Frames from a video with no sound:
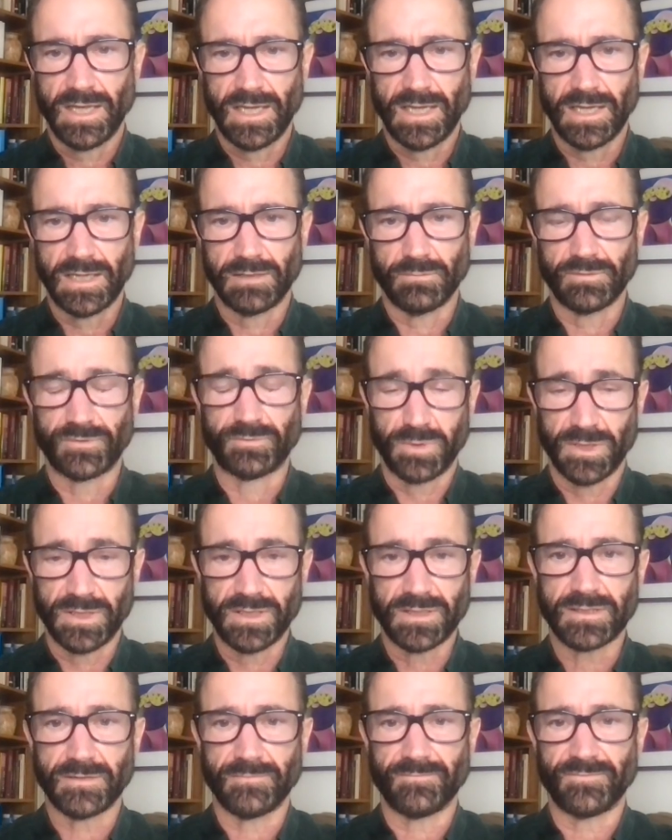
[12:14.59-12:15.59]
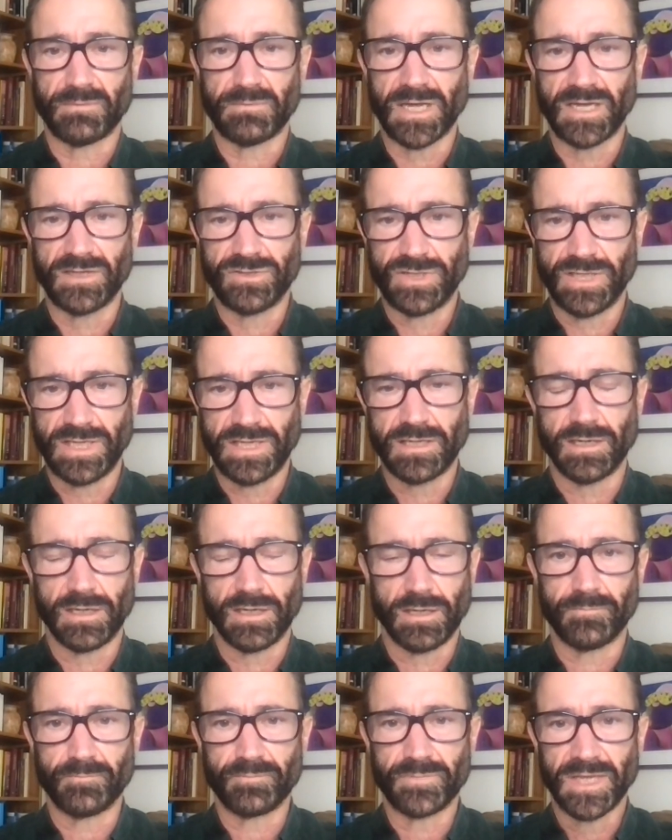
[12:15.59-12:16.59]
And it was predicted from my
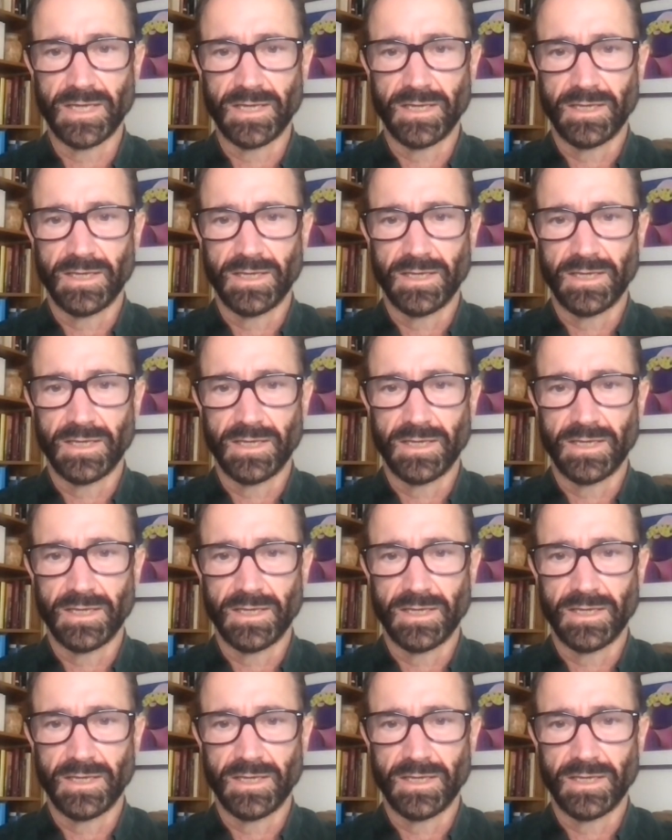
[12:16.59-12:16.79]
genome.